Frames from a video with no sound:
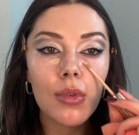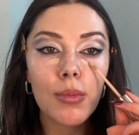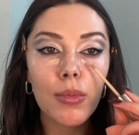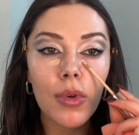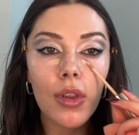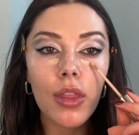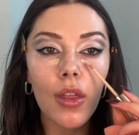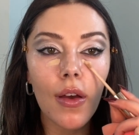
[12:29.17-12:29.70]

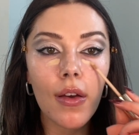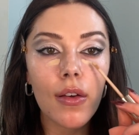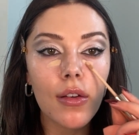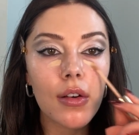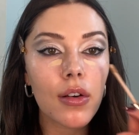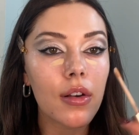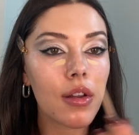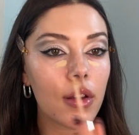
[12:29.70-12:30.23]
put that
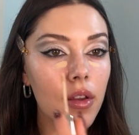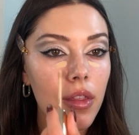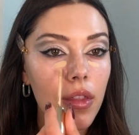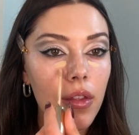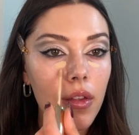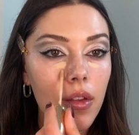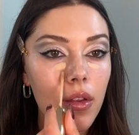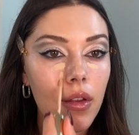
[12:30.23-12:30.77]
underneath
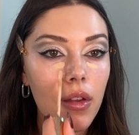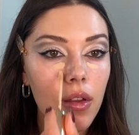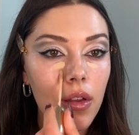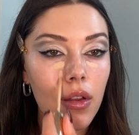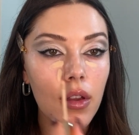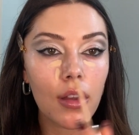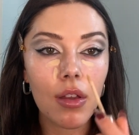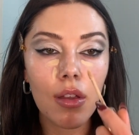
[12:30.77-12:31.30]

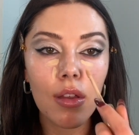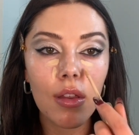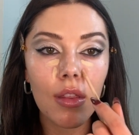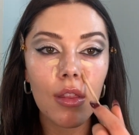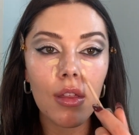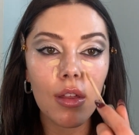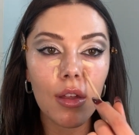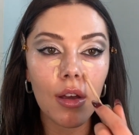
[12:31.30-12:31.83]

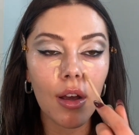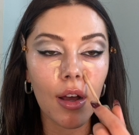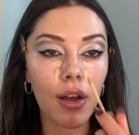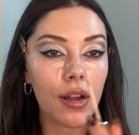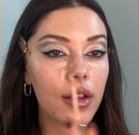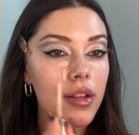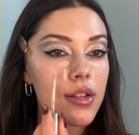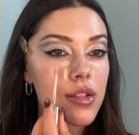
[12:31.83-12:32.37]
the
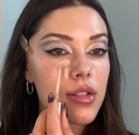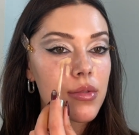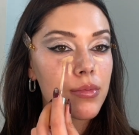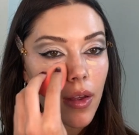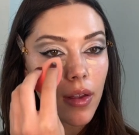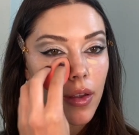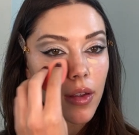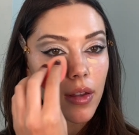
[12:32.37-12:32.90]
eyes
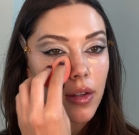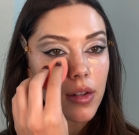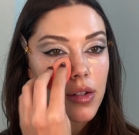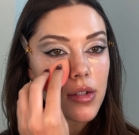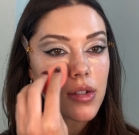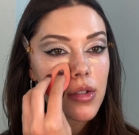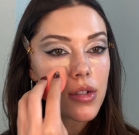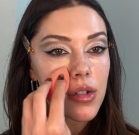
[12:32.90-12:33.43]

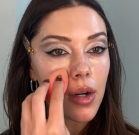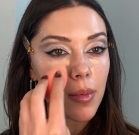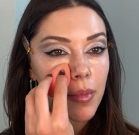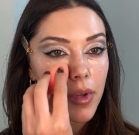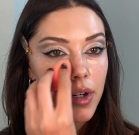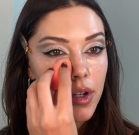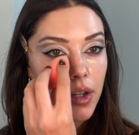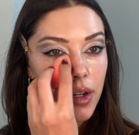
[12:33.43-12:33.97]
and start
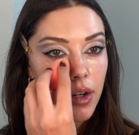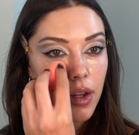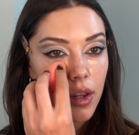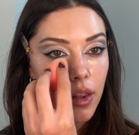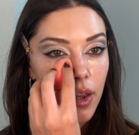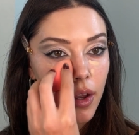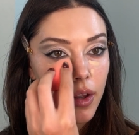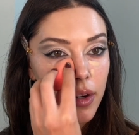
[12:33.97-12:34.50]
blending
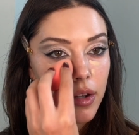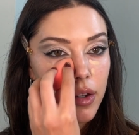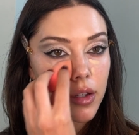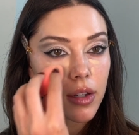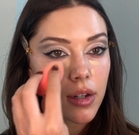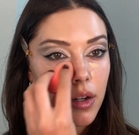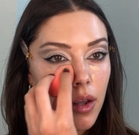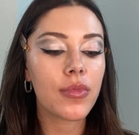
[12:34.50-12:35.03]
that
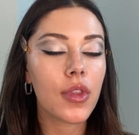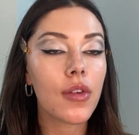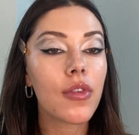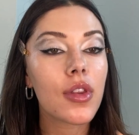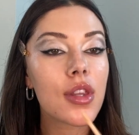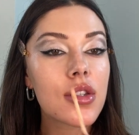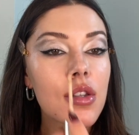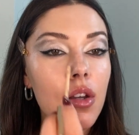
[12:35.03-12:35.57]
in. For
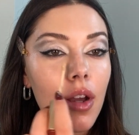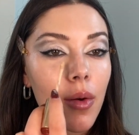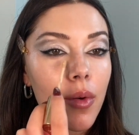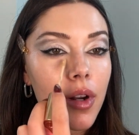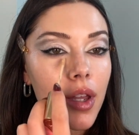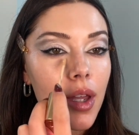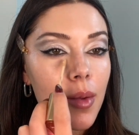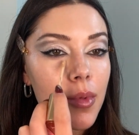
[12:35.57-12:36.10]
this look, I
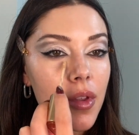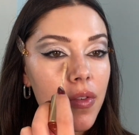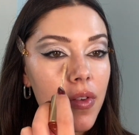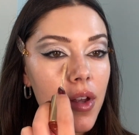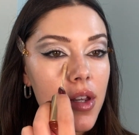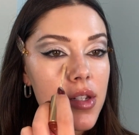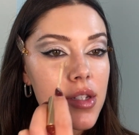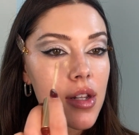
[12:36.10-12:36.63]
want to keep the
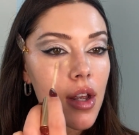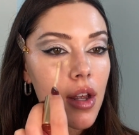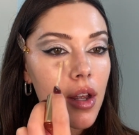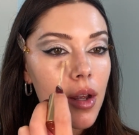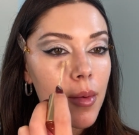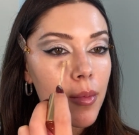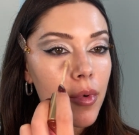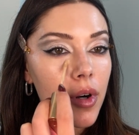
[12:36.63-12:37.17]
face
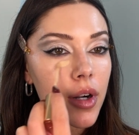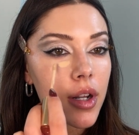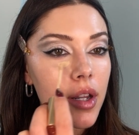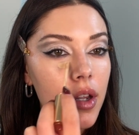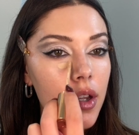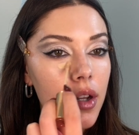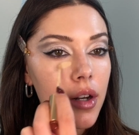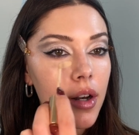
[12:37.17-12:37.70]

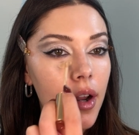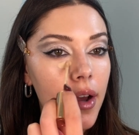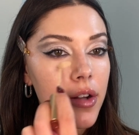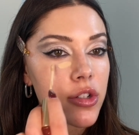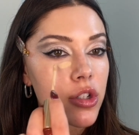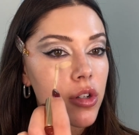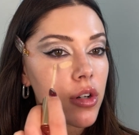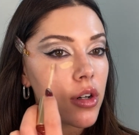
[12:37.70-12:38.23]
pretty
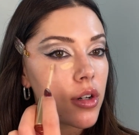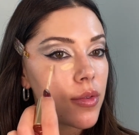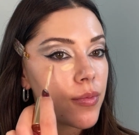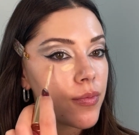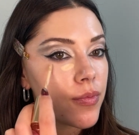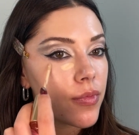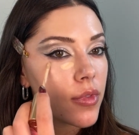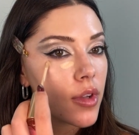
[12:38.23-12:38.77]
natural.
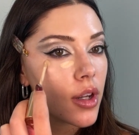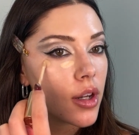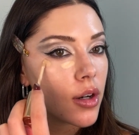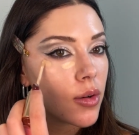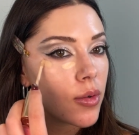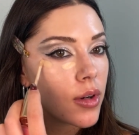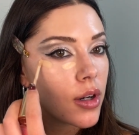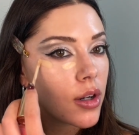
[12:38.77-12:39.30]
I don't
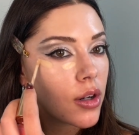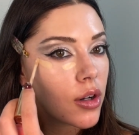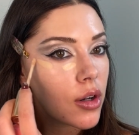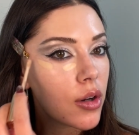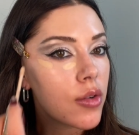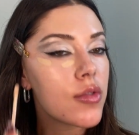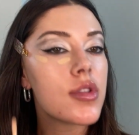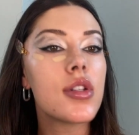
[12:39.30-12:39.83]
want to
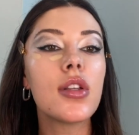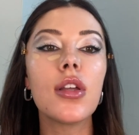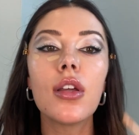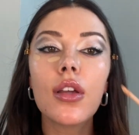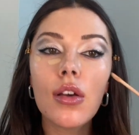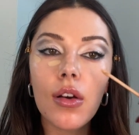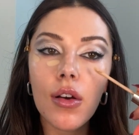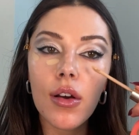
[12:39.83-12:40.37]

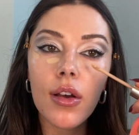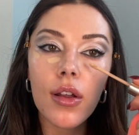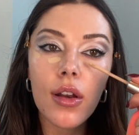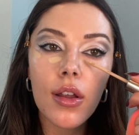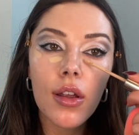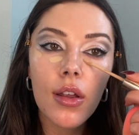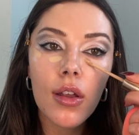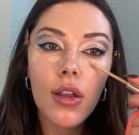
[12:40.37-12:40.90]
OD
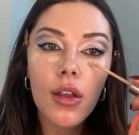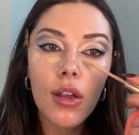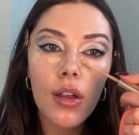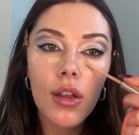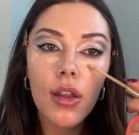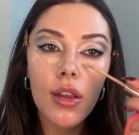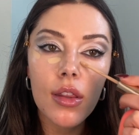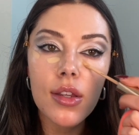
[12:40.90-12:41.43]
on
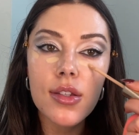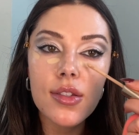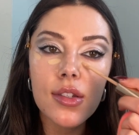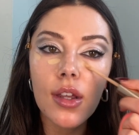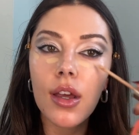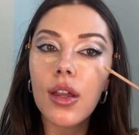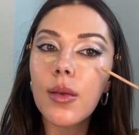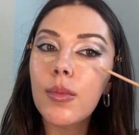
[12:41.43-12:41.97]
the
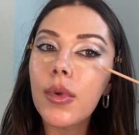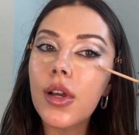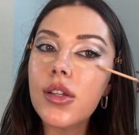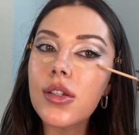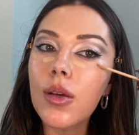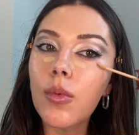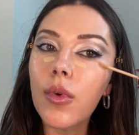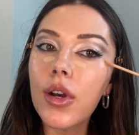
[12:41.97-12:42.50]
skin because
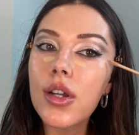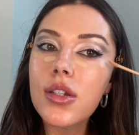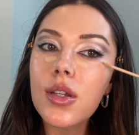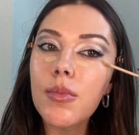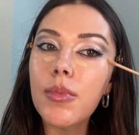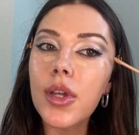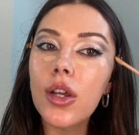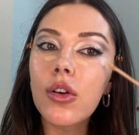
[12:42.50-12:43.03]
I want it to
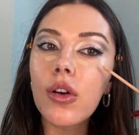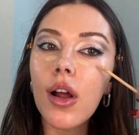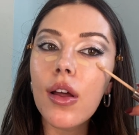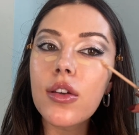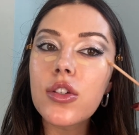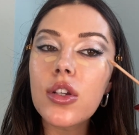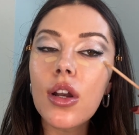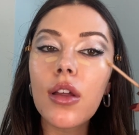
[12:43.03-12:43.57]
be
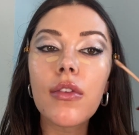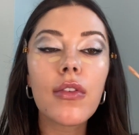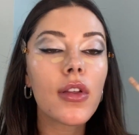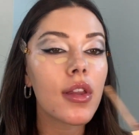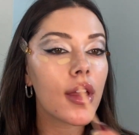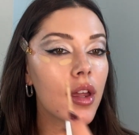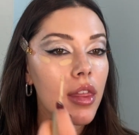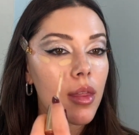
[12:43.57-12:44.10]
grunge, and I feel
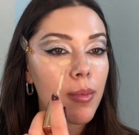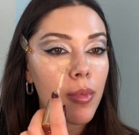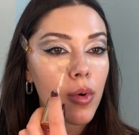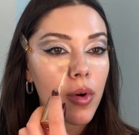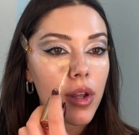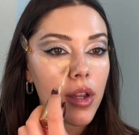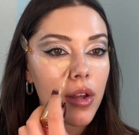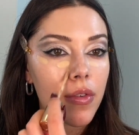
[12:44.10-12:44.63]
like the
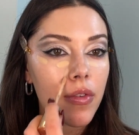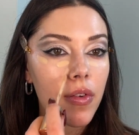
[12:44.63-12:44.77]
point of